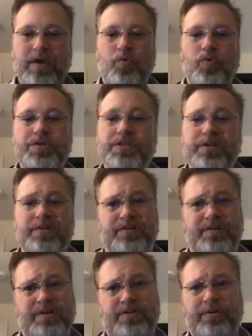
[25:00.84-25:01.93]
We're still
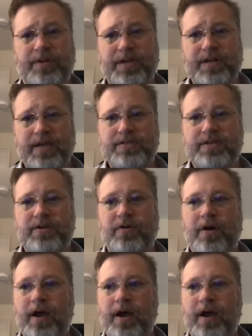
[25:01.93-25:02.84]
in early days here.